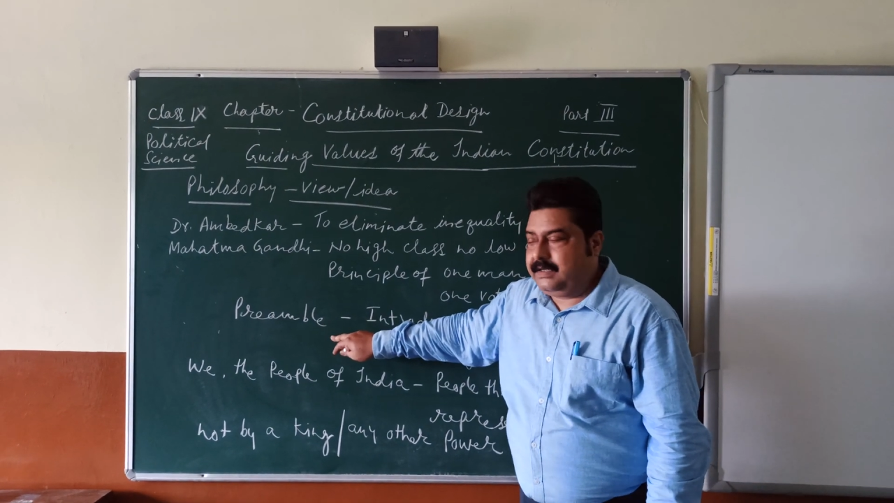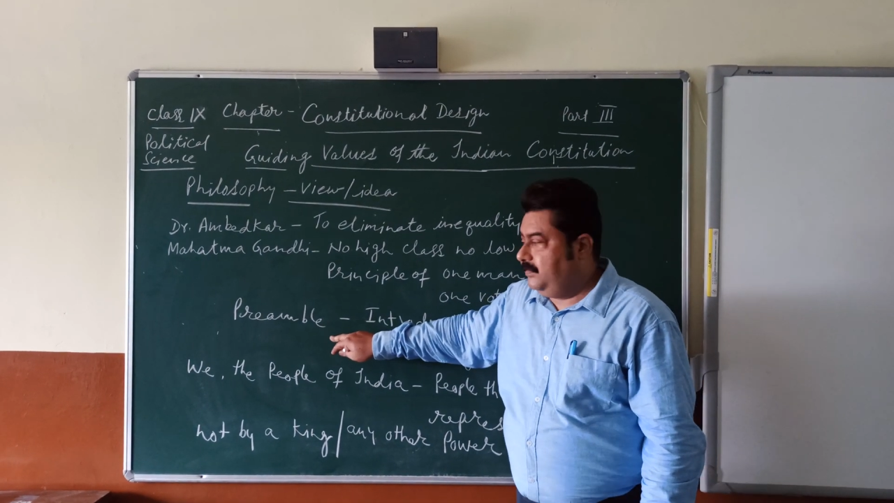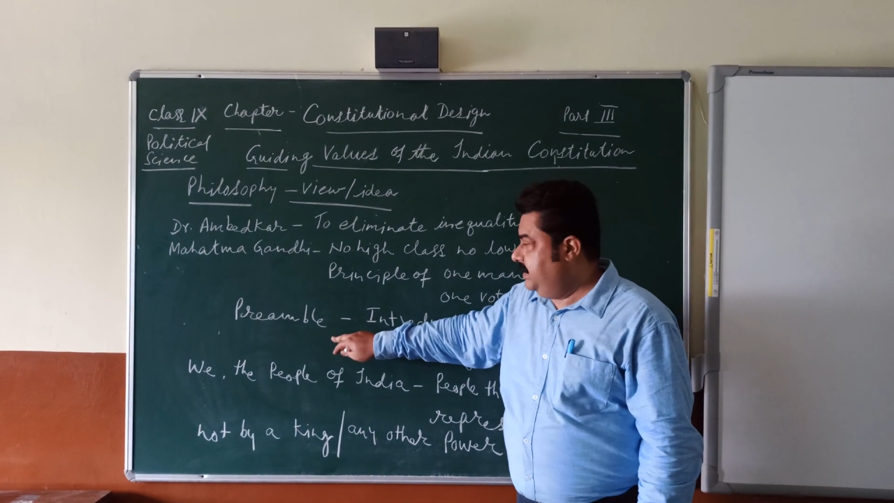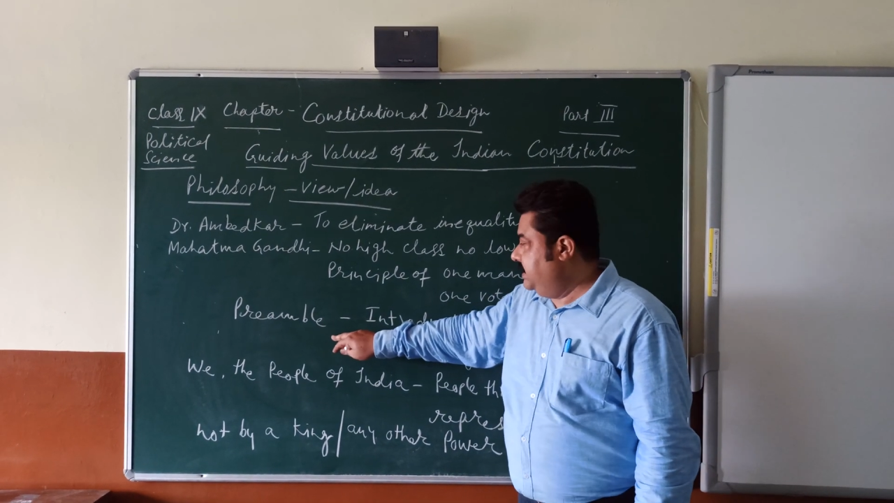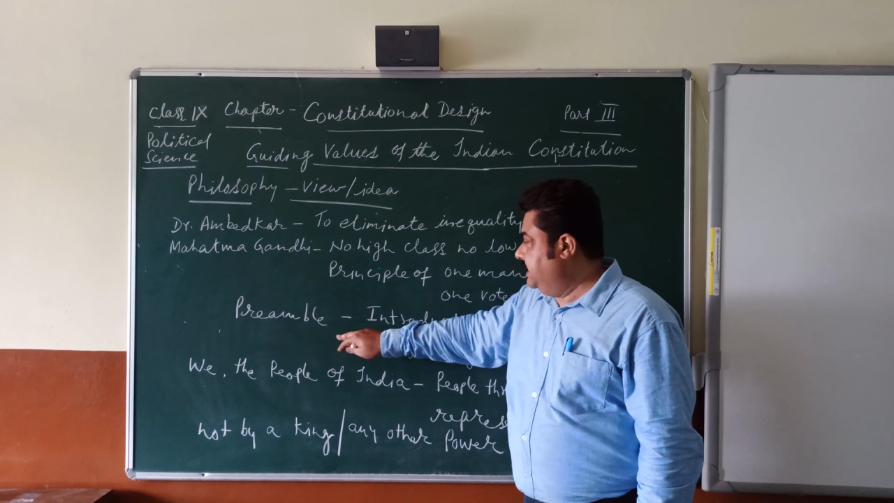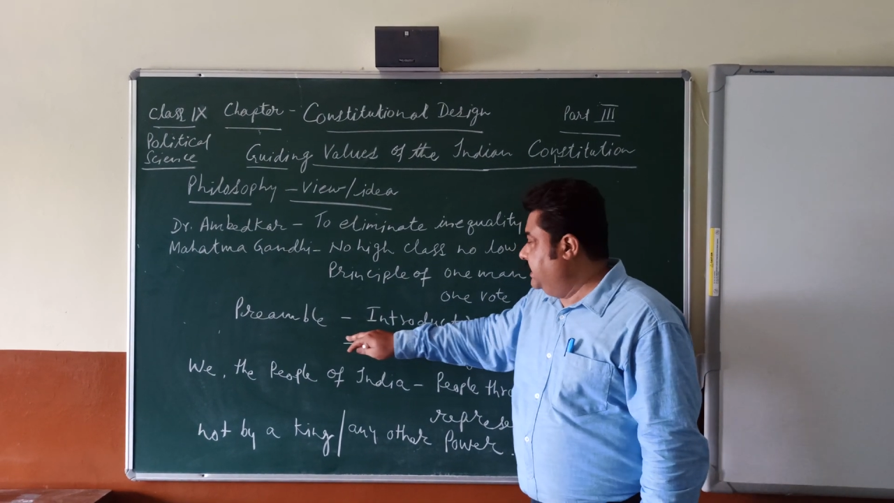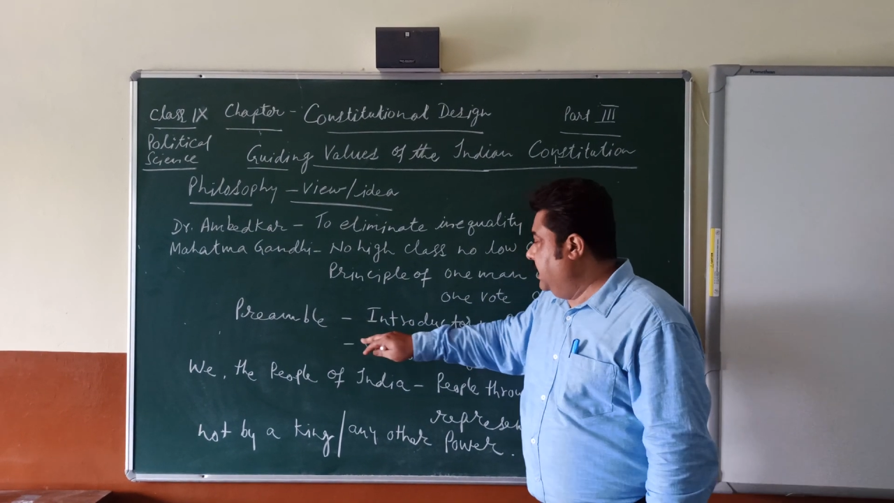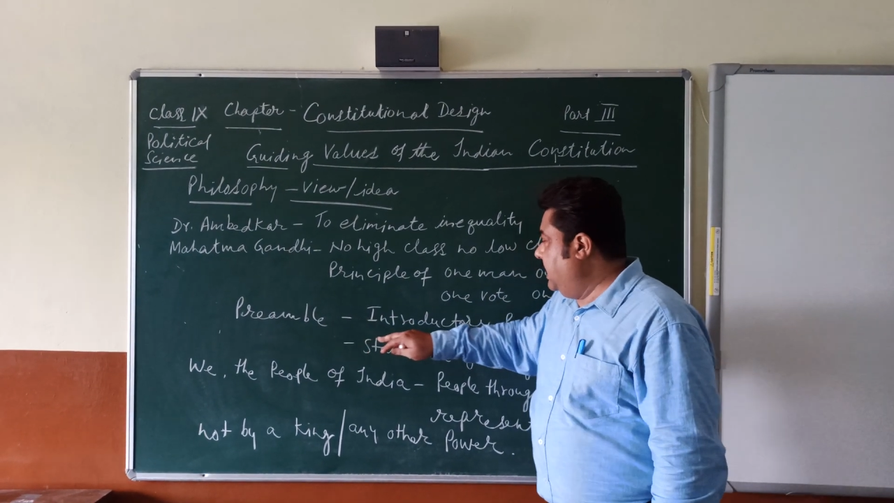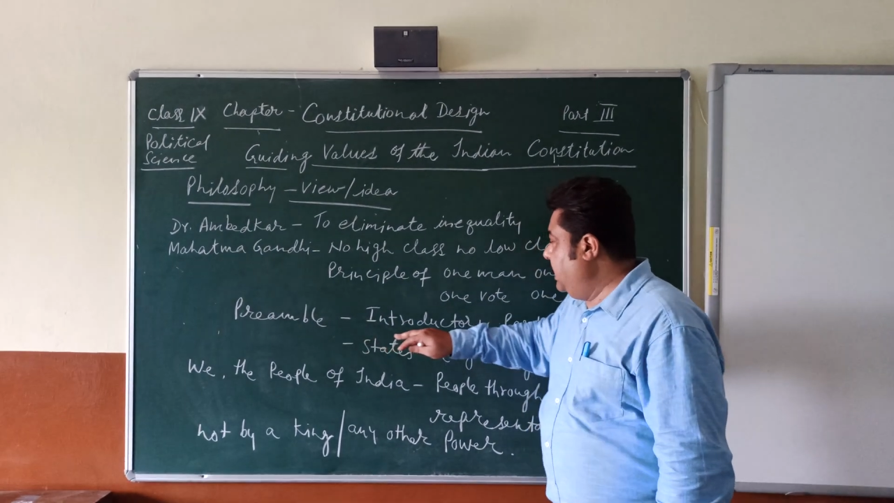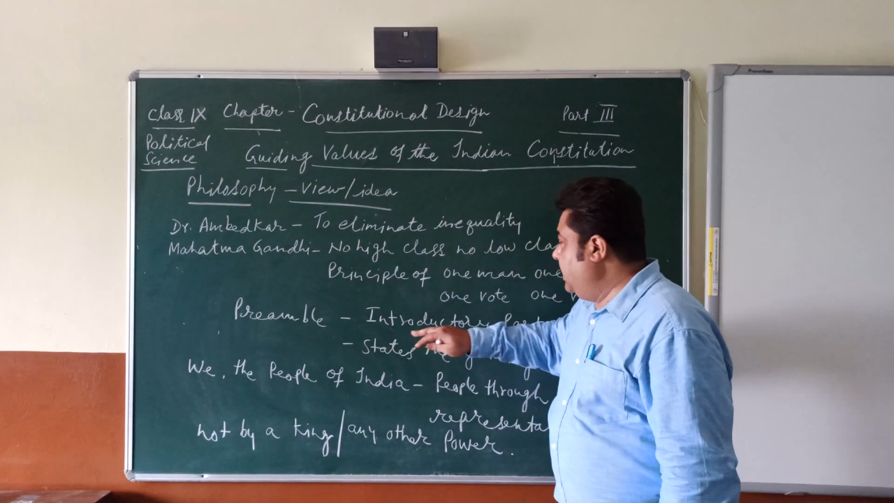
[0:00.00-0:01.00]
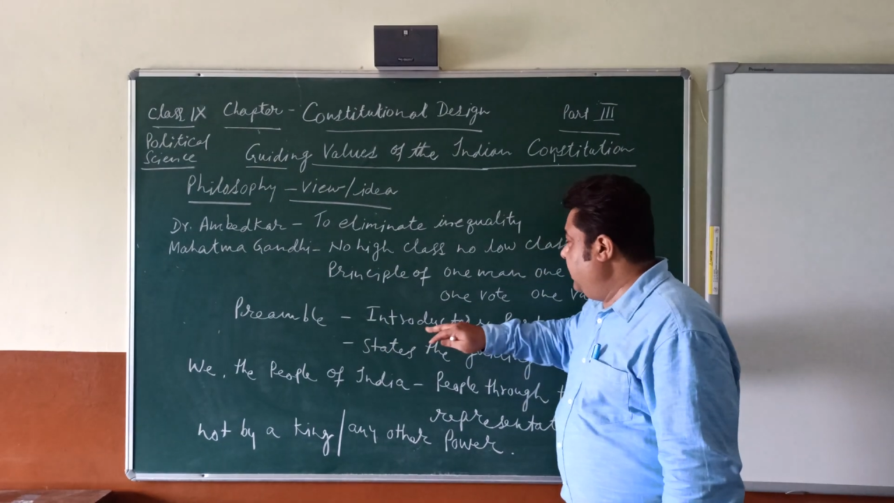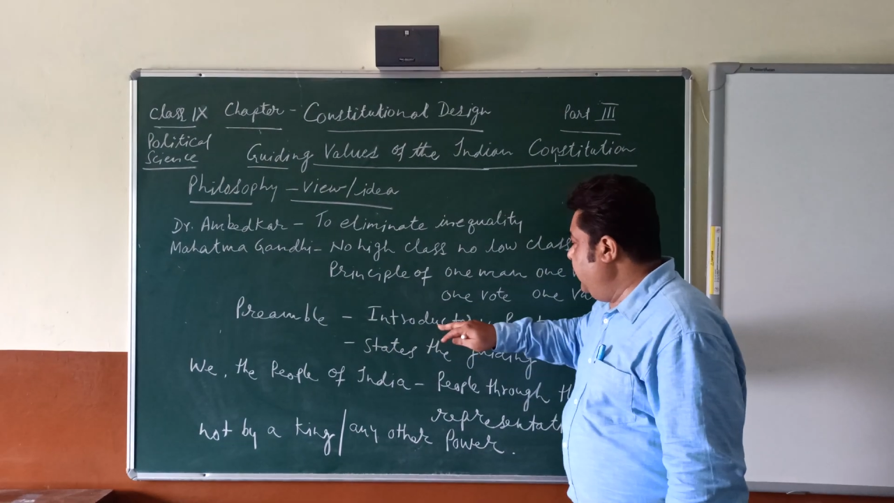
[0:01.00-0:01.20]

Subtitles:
which is the